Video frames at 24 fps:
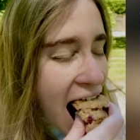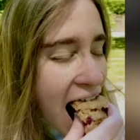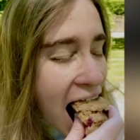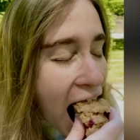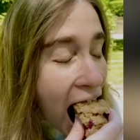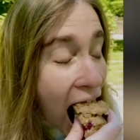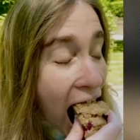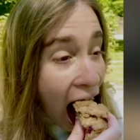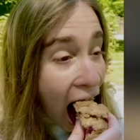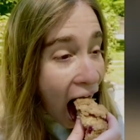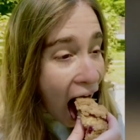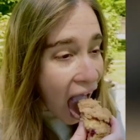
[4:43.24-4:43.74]
it
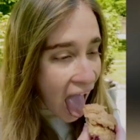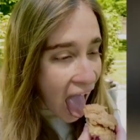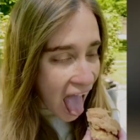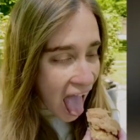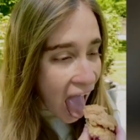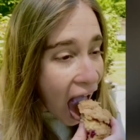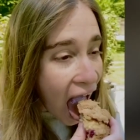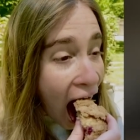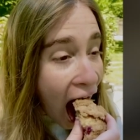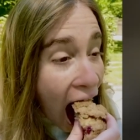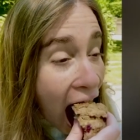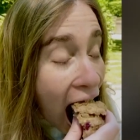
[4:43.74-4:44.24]
failed
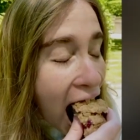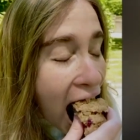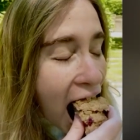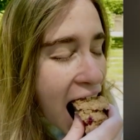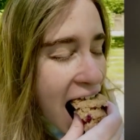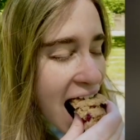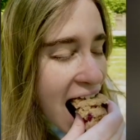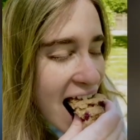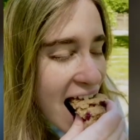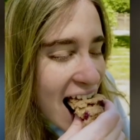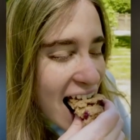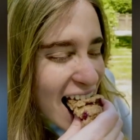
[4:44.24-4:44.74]

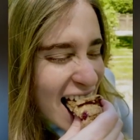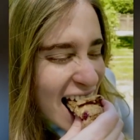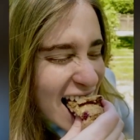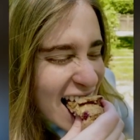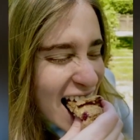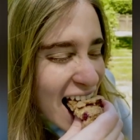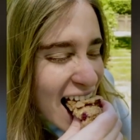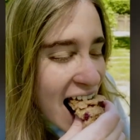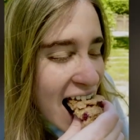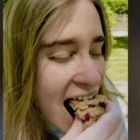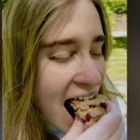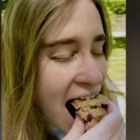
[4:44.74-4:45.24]
miserably. Even
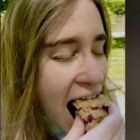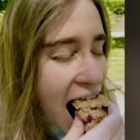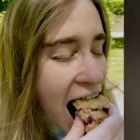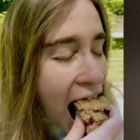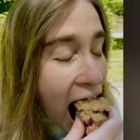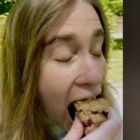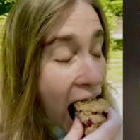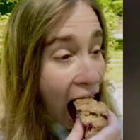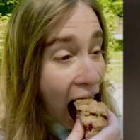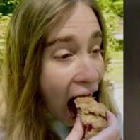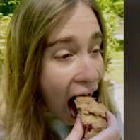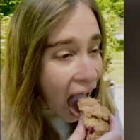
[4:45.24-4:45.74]
my boyfriend
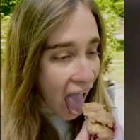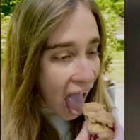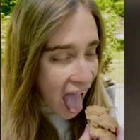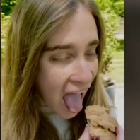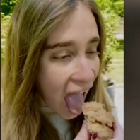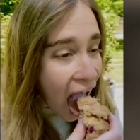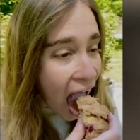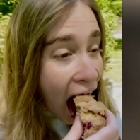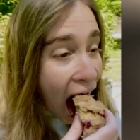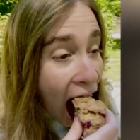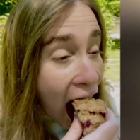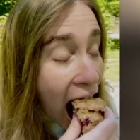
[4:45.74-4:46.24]
was like,
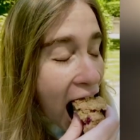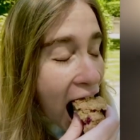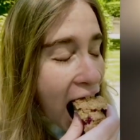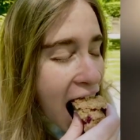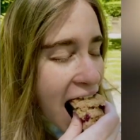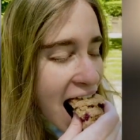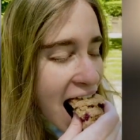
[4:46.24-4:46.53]
that's